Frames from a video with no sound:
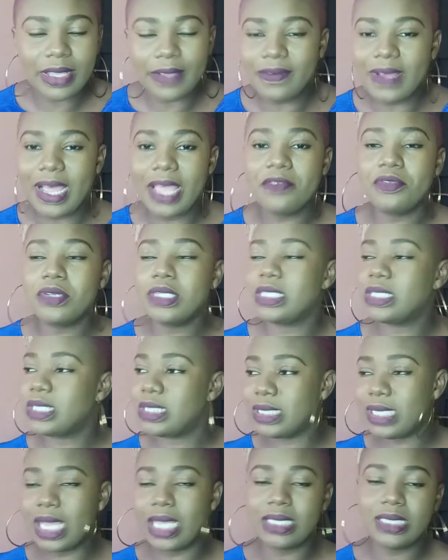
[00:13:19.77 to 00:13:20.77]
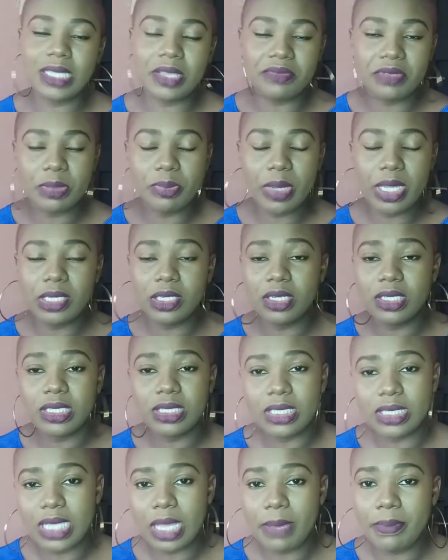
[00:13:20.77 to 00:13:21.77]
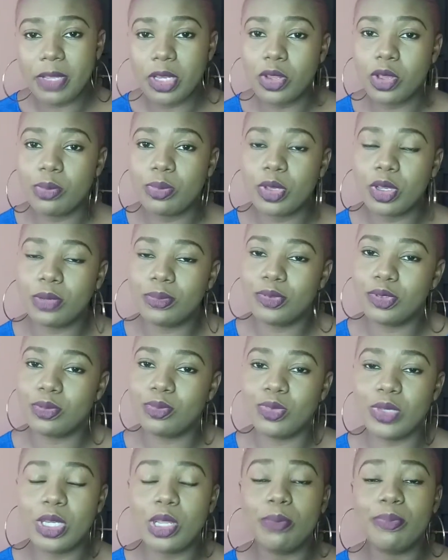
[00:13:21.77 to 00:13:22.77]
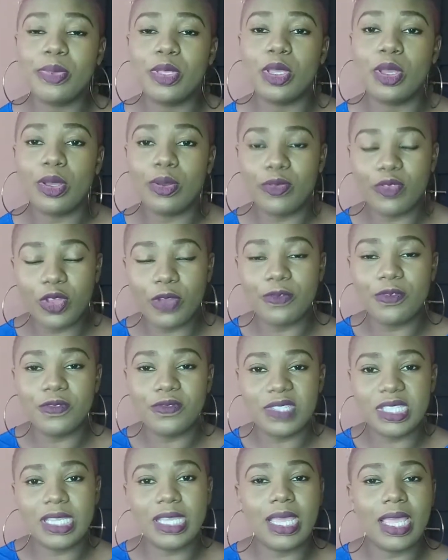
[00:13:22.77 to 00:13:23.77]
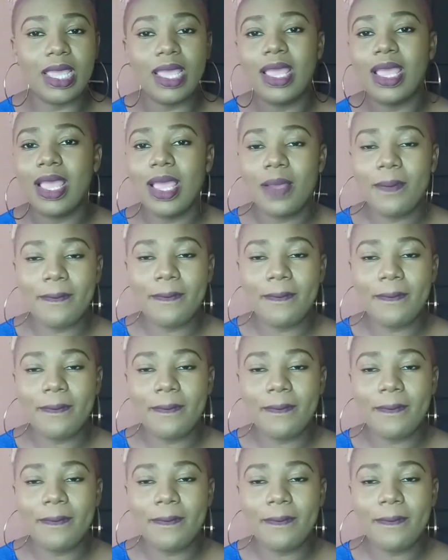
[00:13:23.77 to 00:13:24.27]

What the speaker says: In fact, even the design itself, depending on the design, may not be your 50,000